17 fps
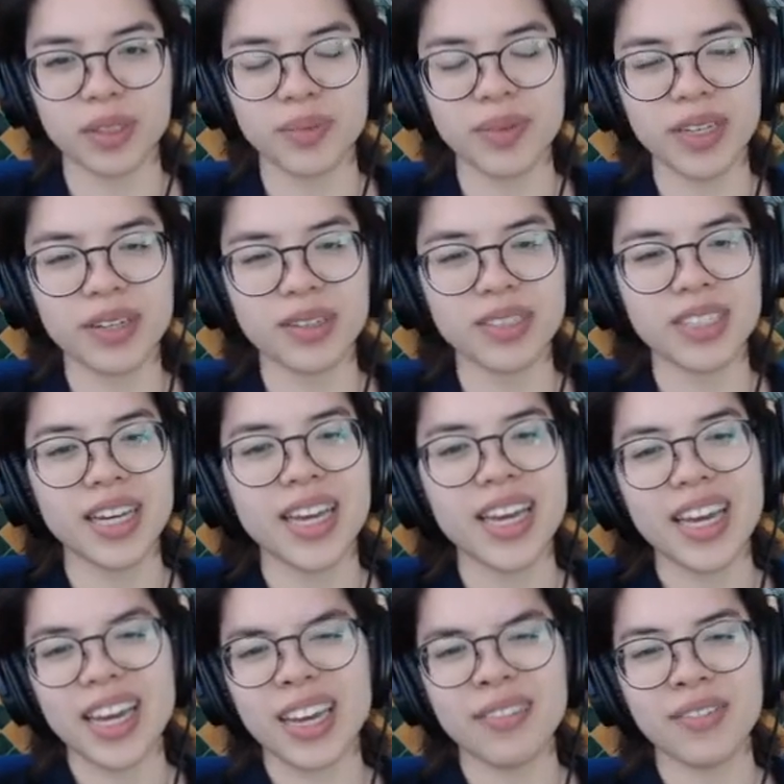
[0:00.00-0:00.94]
Because
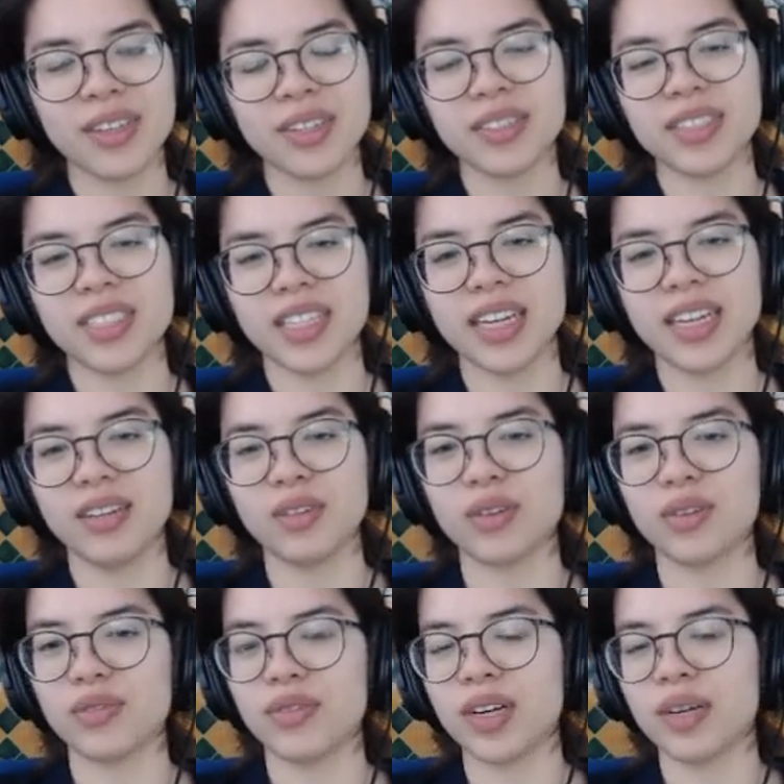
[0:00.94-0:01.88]
if you see
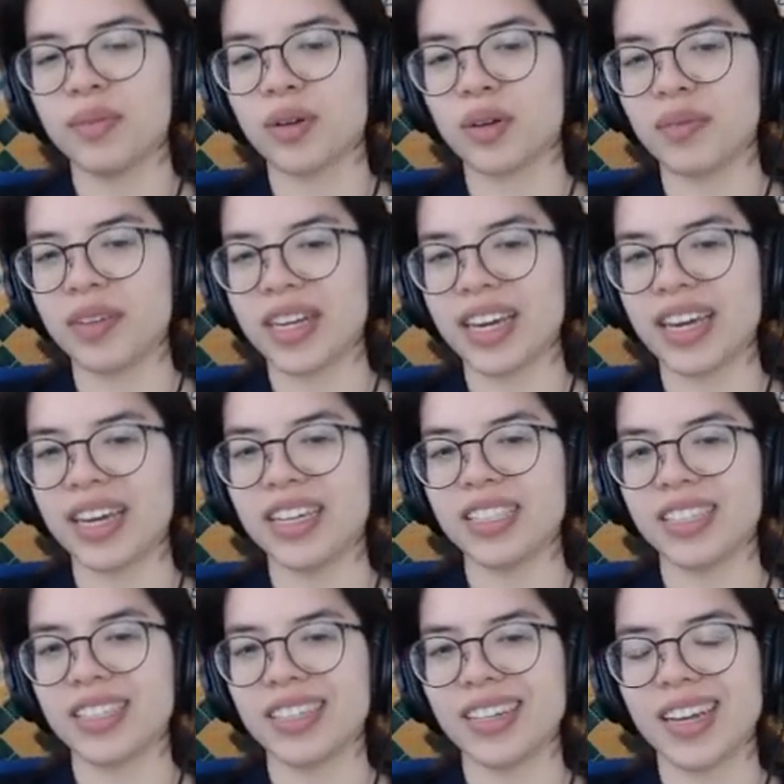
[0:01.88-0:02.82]
nonverbal
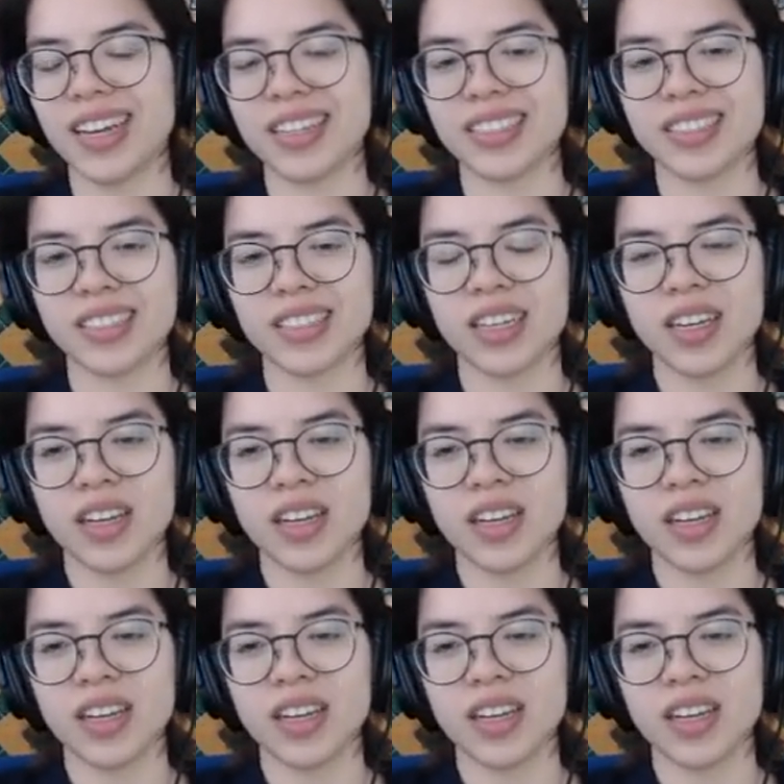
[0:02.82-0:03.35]
communication as